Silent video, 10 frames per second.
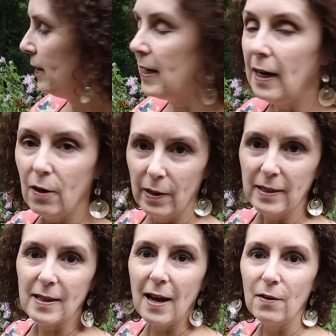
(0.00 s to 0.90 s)

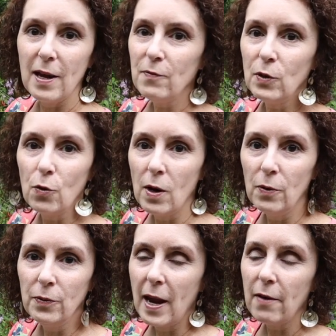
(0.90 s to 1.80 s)
carrots. I haven't
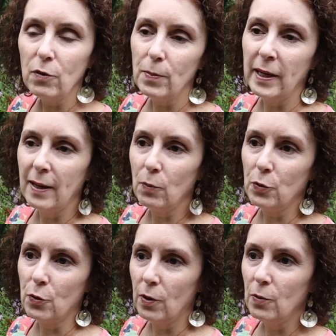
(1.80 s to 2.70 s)
ever been able
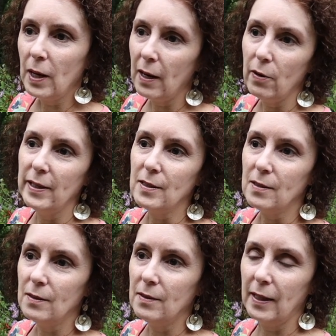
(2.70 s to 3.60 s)
to grow
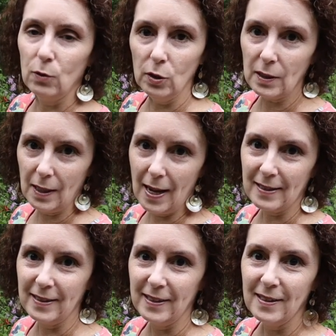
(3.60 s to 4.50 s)
carrots that looked like
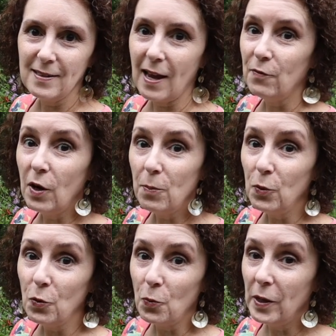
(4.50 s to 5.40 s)
this. I've not
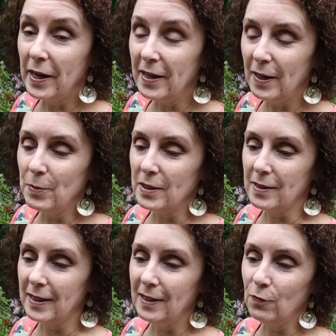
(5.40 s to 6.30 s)
pulled one up to
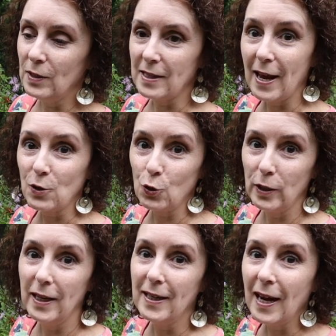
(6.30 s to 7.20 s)
see if it's
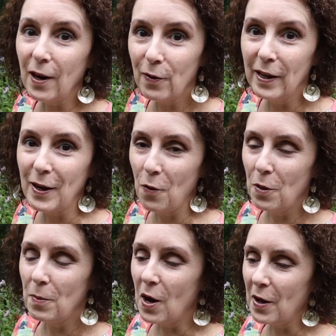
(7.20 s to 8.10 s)
actually a carrot on the
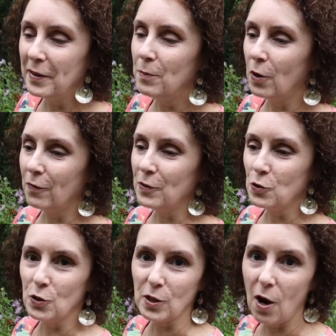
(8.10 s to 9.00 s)
bottom or if it's
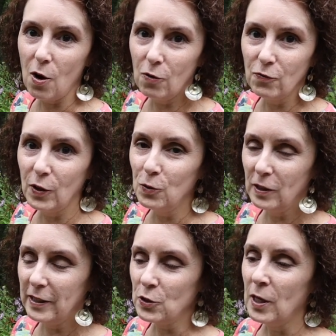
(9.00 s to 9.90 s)
just all
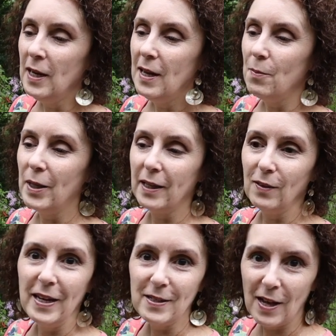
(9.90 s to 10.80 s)
foliage, but at
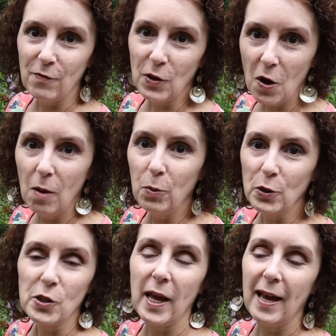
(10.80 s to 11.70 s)
least I've
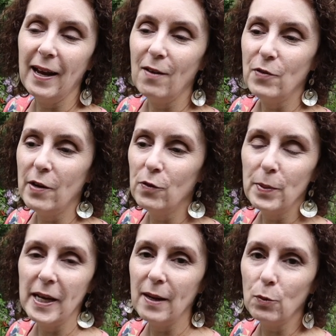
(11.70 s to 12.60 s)
accomplished that. I've never
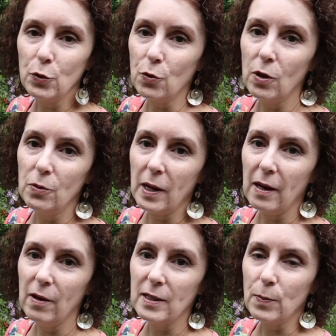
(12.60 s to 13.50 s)
been able to grow
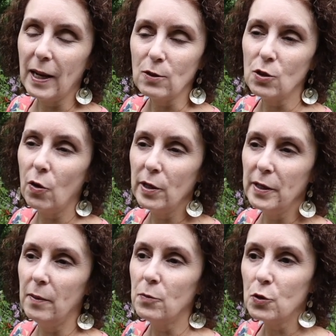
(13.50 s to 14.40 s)
carrots, but I started
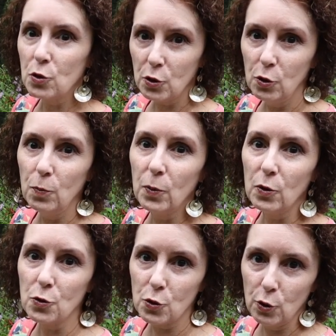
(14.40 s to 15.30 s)
them super,
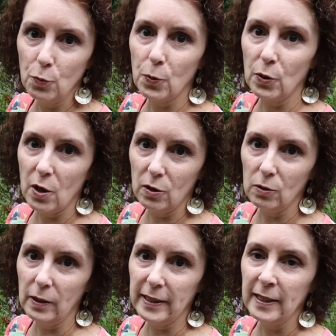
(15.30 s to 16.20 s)
super
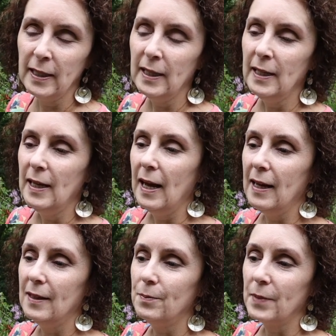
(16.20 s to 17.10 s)
early,
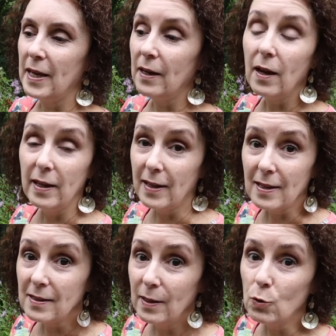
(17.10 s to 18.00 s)
and that
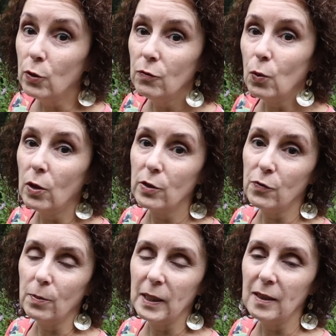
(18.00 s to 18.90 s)
seemed to have worked
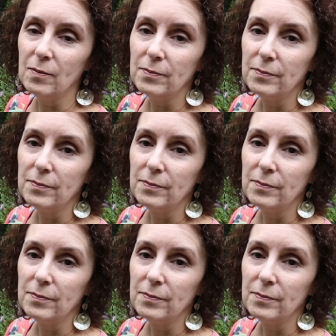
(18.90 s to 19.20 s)
for me.